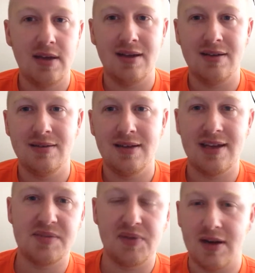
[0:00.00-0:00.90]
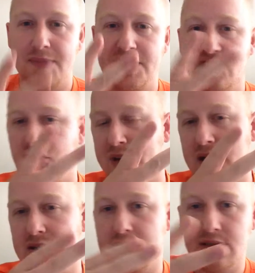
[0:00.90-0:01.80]
I had to split it up into 2
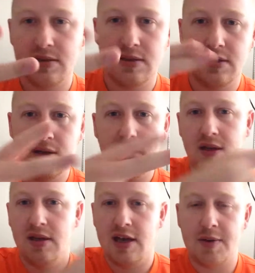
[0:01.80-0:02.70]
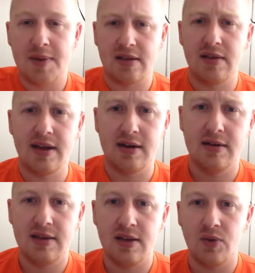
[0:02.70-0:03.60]
parts. I'll be back later
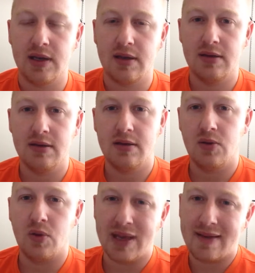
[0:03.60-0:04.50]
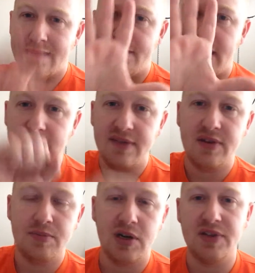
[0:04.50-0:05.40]
in the week with Week 5
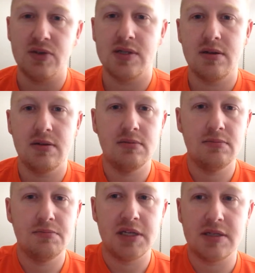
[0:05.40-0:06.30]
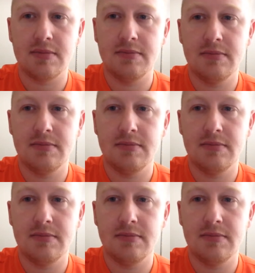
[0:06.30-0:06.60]
previews. Peace.